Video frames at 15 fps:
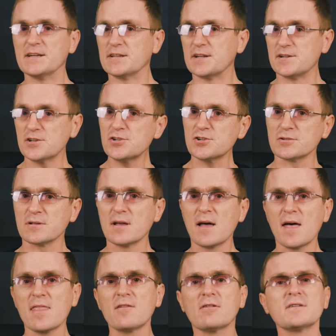In addition,
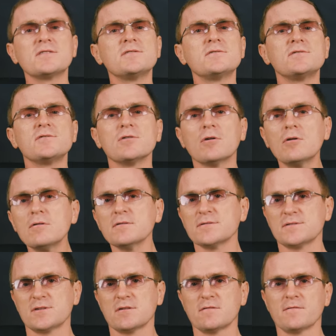there are
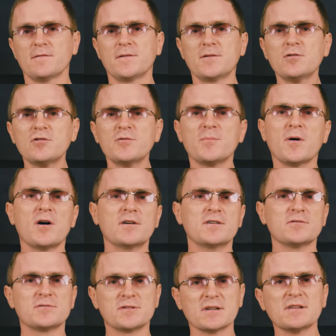tons of third-party
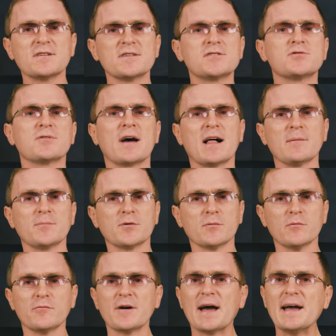utilities to help you
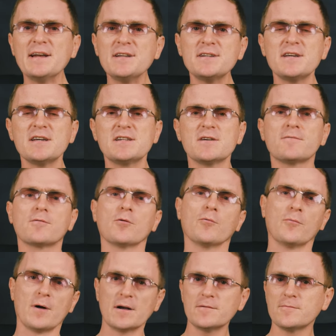move any data from
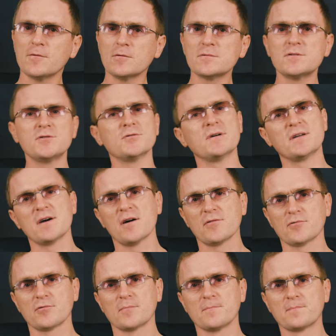one phone to
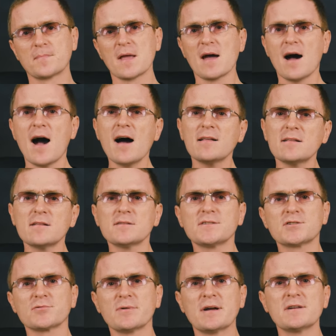another. I'll
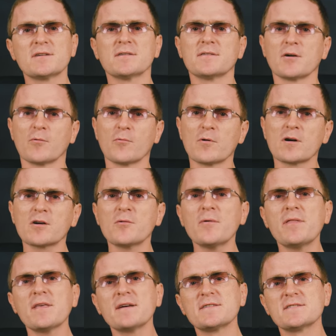illustrate their work
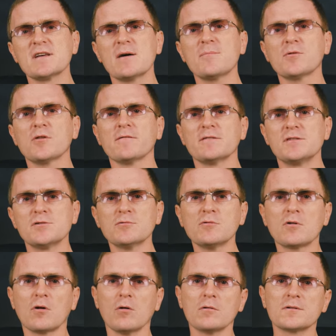with the example of a tool
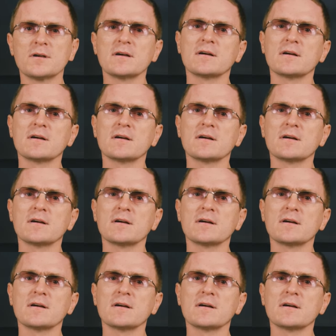called